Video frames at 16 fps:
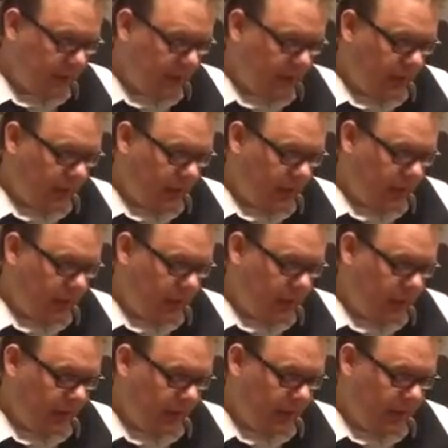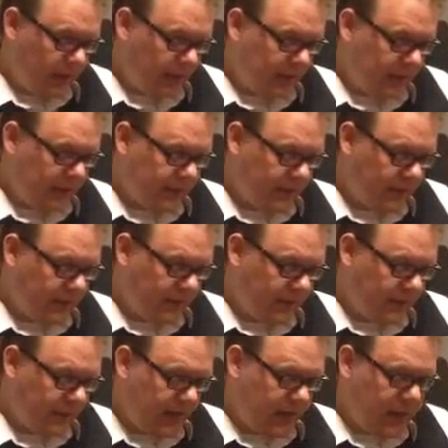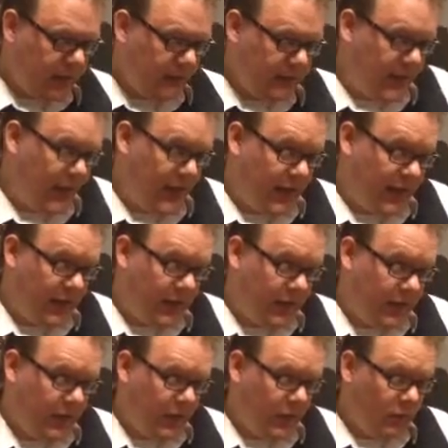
acetaldehyde,